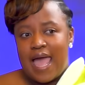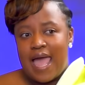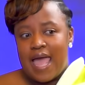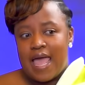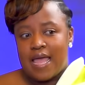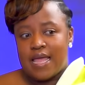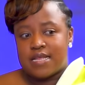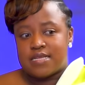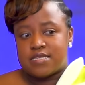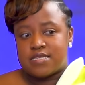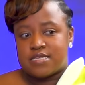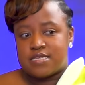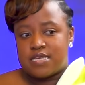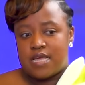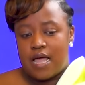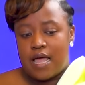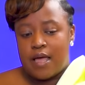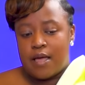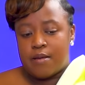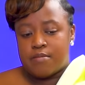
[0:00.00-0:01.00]
and
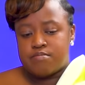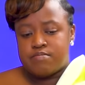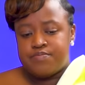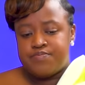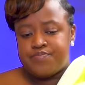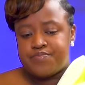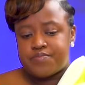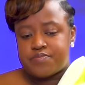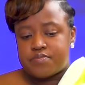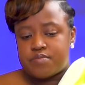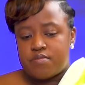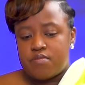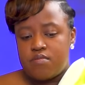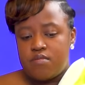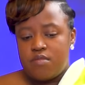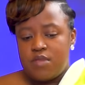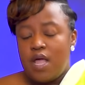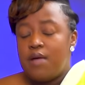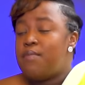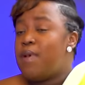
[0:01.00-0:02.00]
my
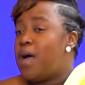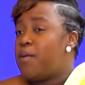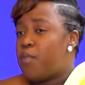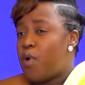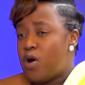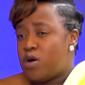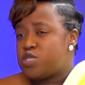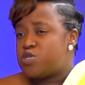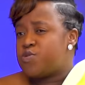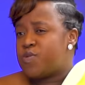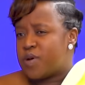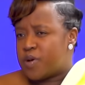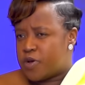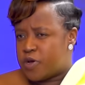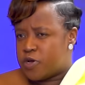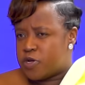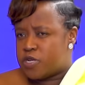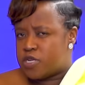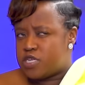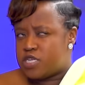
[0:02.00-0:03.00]
marks were
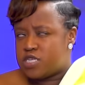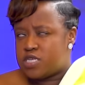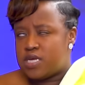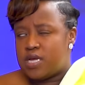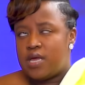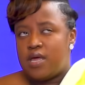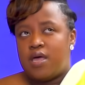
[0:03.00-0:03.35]
good.